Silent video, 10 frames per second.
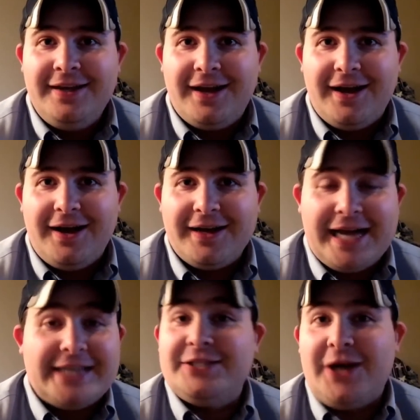
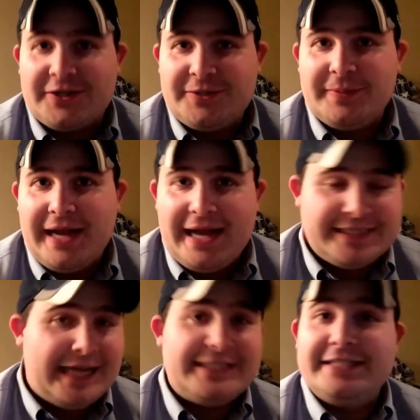Got to talk to some guys.
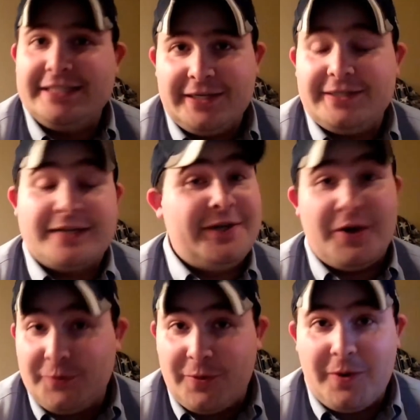Got to
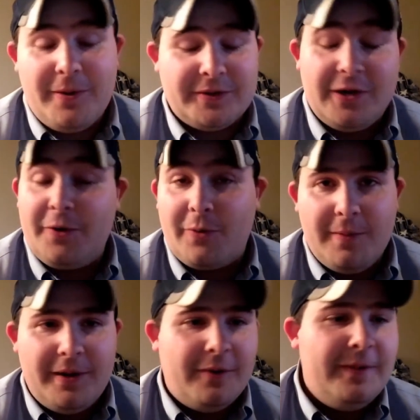talk to Tony
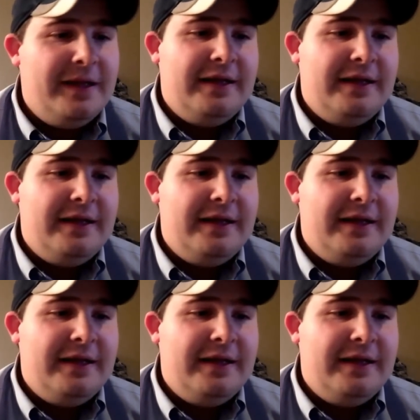Romo,